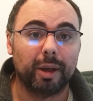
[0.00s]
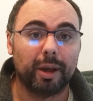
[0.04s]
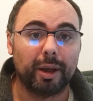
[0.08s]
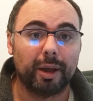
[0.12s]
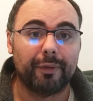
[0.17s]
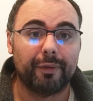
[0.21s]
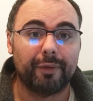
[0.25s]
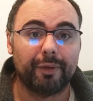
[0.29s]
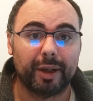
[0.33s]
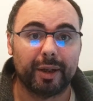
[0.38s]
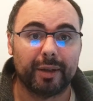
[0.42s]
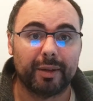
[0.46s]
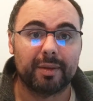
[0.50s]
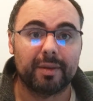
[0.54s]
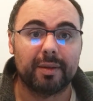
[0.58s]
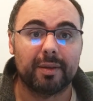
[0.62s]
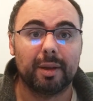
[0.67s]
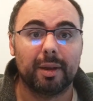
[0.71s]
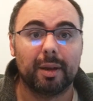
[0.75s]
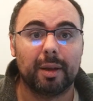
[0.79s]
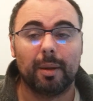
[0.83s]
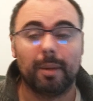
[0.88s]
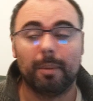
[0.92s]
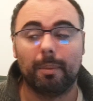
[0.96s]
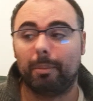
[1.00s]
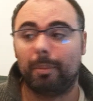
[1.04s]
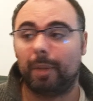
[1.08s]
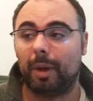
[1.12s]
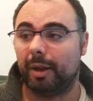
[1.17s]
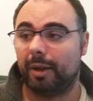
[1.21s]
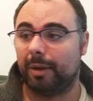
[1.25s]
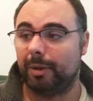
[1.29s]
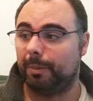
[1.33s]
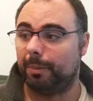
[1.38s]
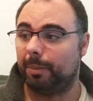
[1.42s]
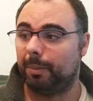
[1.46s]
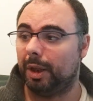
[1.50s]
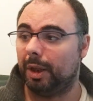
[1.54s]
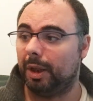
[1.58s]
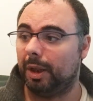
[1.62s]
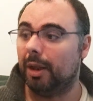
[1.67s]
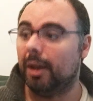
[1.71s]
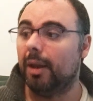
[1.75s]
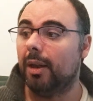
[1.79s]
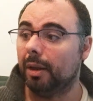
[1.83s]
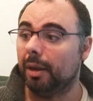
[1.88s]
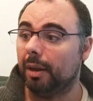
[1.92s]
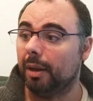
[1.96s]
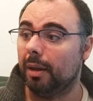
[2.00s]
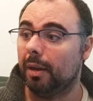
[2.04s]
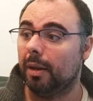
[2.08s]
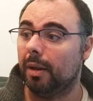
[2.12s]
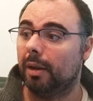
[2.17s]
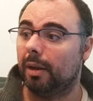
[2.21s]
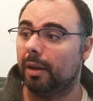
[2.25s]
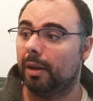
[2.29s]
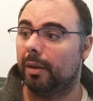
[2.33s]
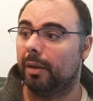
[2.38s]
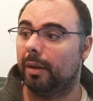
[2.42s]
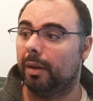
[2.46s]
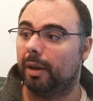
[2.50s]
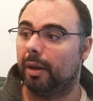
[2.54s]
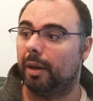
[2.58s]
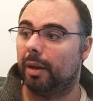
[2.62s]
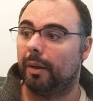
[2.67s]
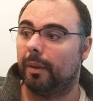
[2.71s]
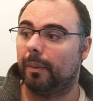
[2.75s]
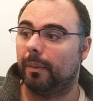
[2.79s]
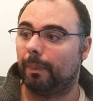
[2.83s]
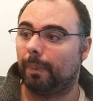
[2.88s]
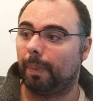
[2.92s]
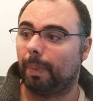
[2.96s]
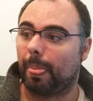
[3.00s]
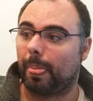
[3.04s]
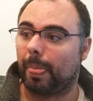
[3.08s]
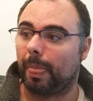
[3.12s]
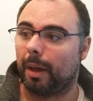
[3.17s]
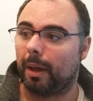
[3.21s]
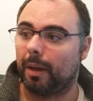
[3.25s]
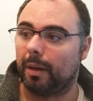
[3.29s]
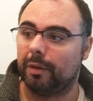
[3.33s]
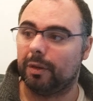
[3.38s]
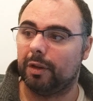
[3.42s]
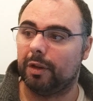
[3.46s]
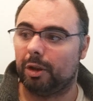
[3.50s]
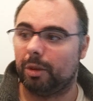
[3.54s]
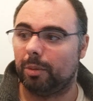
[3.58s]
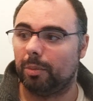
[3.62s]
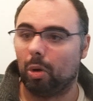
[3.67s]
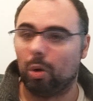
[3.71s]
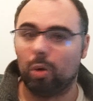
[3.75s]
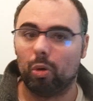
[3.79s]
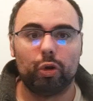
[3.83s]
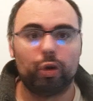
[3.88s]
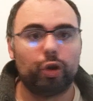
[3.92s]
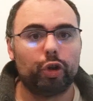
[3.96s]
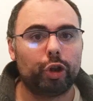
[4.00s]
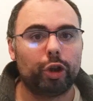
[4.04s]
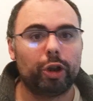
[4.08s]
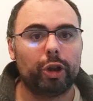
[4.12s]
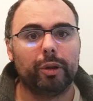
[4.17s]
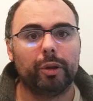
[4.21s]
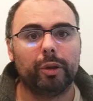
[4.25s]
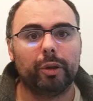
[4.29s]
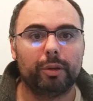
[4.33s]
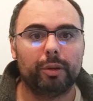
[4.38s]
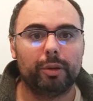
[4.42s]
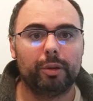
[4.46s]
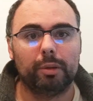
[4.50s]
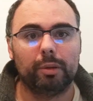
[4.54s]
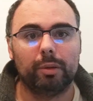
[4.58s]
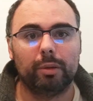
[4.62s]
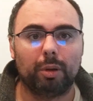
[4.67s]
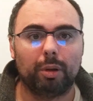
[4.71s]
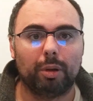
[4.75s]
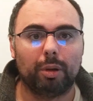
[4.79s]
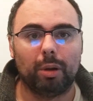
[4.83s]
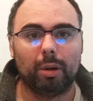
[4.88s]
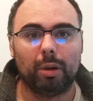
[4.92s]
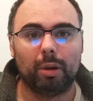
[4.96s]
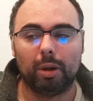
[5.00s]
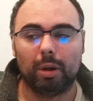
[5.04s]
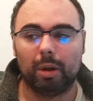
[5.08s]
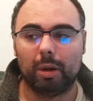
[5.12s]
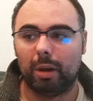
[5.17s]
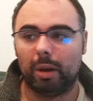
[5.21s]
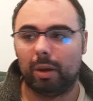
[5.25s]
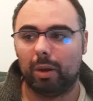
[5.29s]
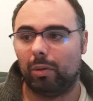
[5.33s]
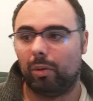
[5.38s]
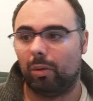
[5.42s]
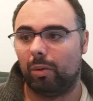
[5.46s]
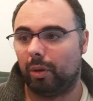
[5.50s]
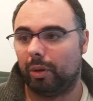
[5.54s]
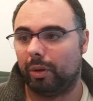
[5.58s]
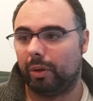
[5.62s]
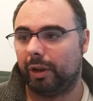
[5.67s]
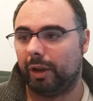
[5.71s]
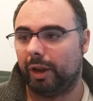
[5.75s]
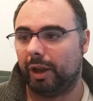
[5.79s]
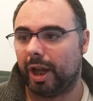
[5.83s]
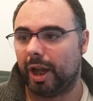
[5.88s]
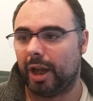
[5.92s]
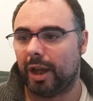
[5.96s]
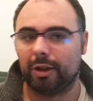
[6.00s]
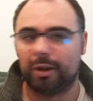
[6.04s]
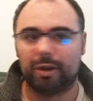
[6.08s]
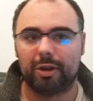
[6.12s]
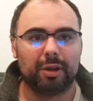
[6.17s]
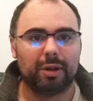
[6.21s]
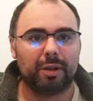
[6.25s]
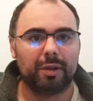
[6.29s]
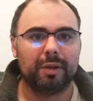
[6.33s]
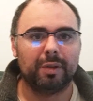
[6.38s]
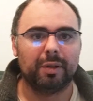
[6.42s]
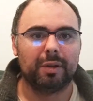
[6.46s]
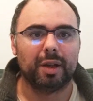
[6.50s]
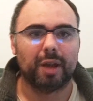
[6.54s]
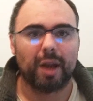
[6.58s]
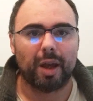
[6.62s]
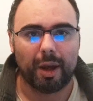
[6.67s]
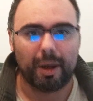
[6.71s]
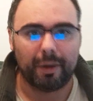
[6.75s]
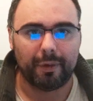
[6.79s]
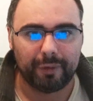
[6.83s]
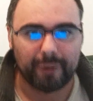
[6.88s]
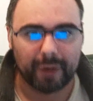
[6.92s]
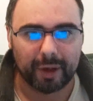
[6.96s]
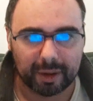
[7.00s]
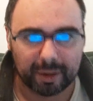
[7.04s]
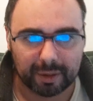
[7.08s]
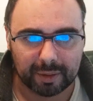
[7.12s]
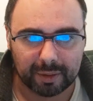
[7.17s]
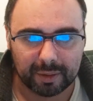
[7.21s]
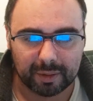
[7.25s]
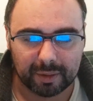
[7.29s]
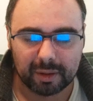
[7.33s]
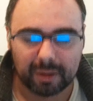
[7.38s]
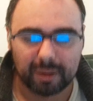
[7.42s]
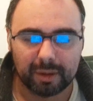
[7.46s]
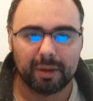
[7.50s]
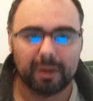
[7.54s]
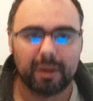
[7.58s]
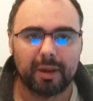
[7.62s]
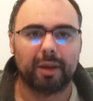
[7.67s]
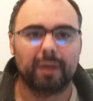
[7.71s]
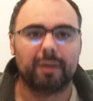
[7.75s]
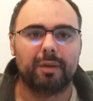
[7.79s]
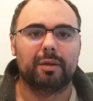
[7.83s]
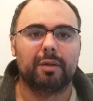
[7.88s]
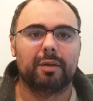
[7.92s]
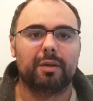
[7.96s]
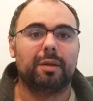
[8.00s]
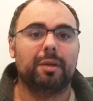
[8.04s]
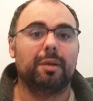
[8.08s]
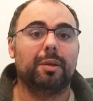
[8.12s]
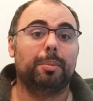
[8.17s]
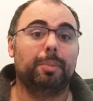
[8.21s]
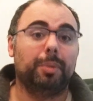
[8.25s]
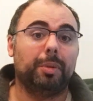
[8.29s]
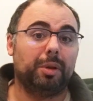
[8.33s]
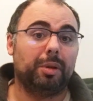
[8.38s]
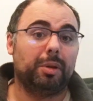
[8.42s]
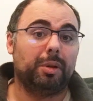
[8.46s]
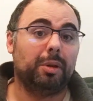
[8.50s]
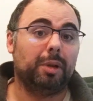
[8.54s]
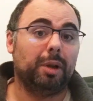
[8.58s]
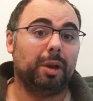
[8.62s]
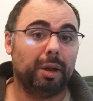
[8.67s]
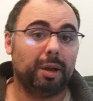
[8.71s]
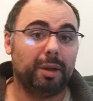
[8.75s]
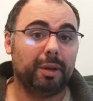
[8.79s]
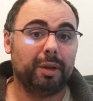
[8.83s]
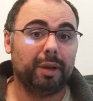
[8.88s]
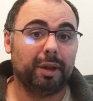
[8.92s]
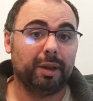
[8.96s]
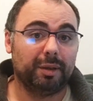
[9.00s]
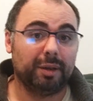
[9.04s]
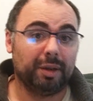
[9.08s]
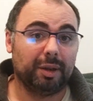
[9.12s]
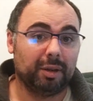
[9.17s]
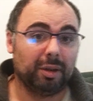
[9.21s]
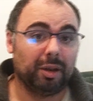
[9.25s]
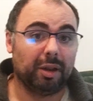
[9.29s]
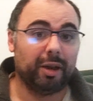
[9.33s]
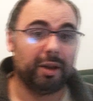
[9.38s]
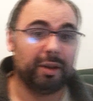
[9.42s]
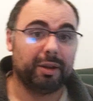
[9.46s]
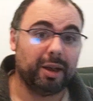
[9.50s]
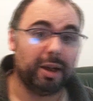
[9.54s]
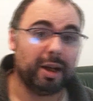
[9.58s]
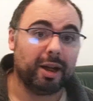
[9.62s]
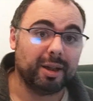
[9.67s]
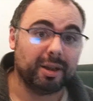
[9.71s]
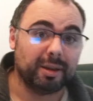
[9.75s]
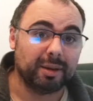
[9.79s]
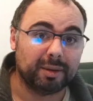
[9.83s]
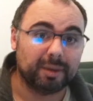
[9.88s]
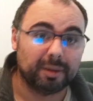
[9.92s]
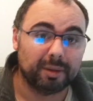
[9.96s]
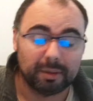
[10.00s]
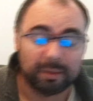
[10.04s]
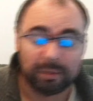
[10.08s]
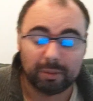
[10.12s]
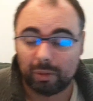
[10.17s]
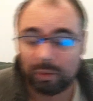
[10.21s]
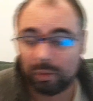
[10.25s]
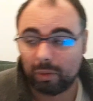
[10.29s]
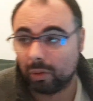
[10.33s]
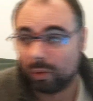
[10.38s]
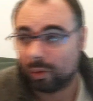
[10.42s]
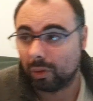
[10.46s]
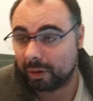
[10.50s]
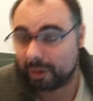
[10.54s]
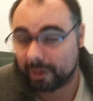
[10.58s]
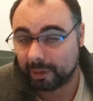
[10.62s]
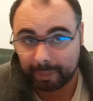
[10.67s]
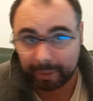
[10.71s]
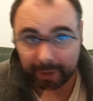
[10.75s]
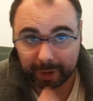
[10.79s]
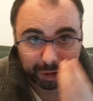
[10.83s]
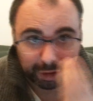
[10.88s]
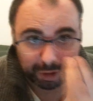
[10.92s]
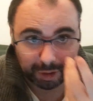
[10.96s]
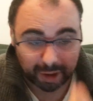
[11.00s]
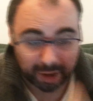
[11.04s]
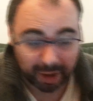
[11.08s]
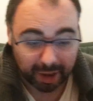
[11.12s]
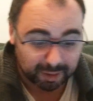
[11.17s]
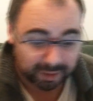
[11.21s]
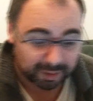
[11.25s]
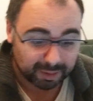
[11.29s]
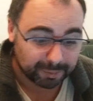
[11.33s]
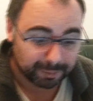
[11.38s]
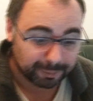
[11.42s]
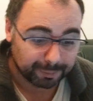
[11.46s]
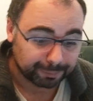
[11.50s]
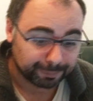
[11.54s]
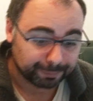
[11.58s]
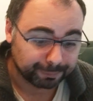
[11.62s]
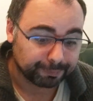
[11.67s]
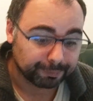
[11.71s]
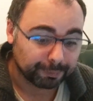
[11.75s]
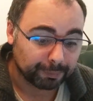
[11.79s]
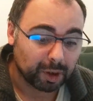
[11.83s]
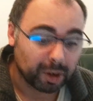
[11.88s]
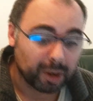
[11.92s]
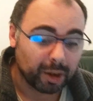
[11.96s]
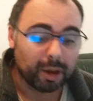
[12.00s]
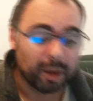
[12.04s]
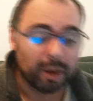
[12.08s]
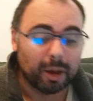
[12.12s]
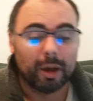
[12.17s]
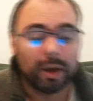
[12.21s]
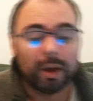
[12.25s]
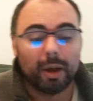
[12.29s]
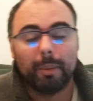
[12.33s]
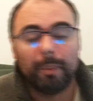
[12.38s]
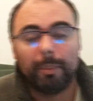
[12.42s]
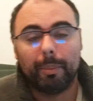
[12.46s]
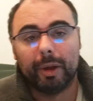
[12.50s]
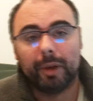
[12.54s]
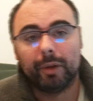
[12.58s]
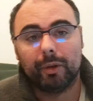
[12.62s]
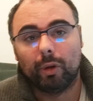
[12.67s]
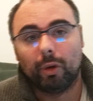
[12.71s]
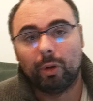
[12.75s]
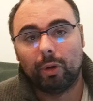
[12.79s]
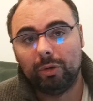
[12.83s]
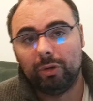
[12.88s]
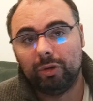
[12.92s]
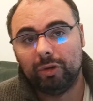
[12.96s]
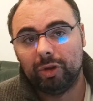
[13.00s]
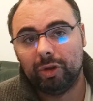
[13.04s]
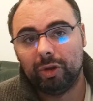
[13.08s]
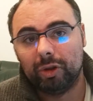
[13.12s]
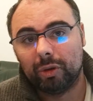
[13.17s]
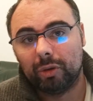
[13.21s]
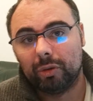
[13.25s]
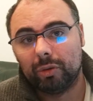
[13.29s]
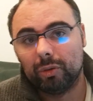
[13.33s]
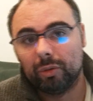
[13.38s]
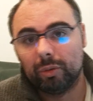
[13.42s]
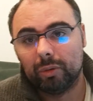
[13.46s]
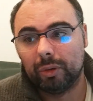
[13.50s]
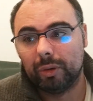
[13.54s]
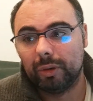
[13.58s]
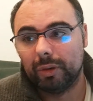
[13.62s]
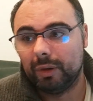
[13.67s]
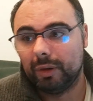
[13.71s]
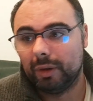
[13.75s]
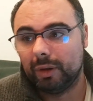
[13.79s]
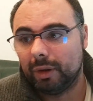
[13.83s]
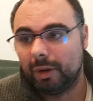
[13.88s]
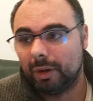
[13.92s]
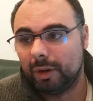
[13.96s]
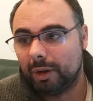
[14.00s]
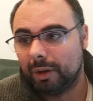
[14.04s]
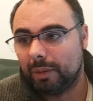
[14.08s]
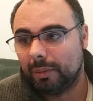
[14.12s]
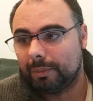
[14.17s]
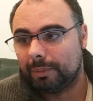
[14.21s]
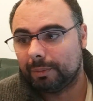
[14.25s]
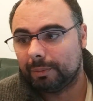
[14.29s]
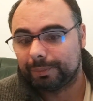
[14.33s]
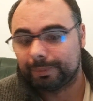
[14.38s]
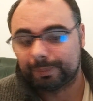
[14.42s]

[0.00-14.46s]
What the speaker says: affects might be the emotion or the anxious affect that the client has or the patient has. But also the